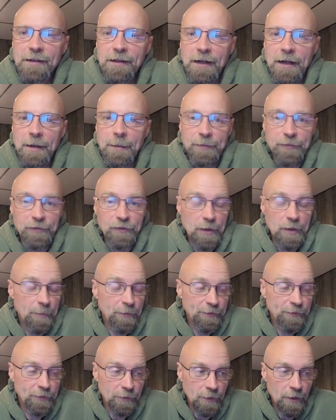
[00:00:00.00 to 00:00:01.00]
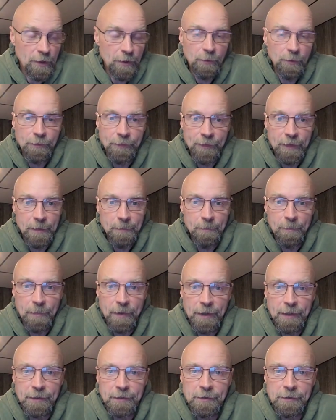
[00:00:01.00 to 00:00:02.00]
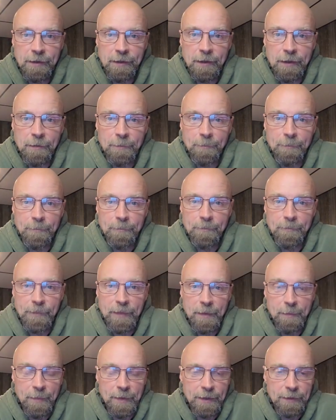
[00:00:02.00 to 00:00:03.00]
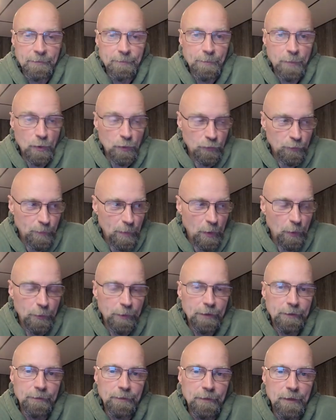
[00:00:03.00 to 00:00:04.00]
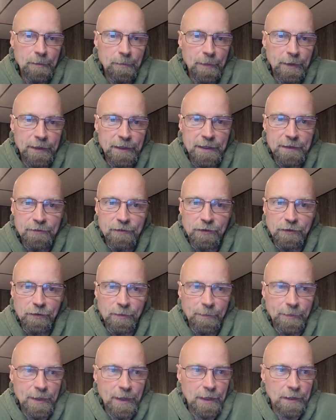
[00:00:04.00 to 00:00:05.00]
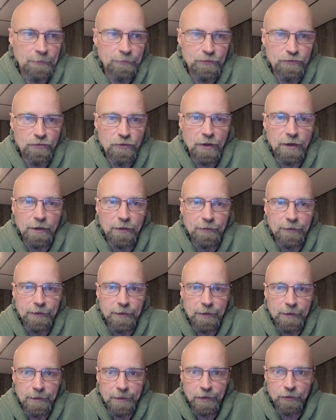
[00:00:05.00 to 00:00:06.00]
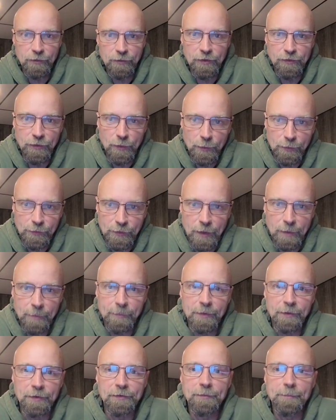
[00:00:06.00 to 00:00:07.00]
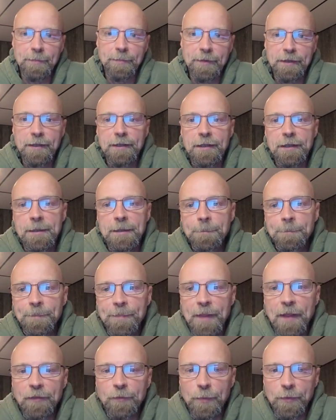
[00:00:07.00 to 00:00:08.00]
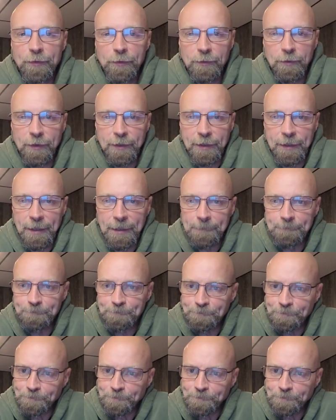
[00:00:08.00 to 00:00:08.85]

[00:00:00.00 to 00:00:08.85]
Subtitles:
If your numbers are low, they might postpone it. They might give you some kind of drug to increase those numbers, but that's what they're looking at.